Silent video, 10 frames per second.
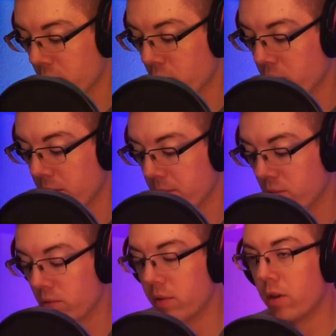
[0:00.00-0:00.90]
going to
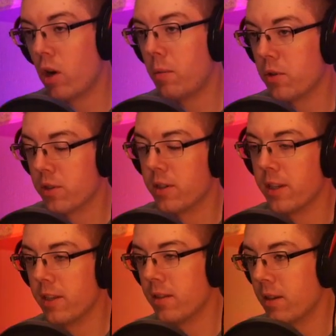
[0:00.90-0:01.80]
almost
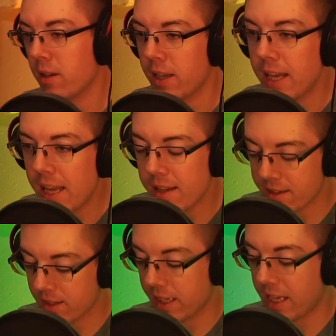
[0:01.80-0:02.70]

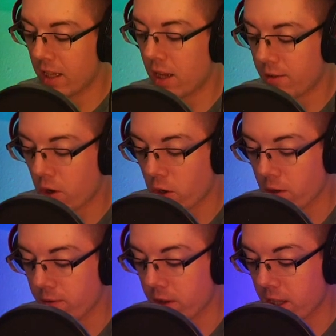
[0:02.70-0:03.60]
instantly kill off
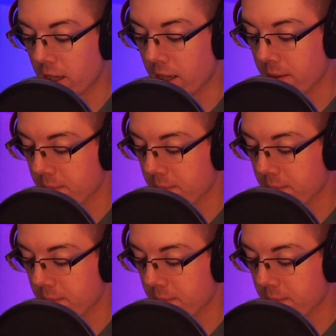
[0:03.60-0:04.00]
all of the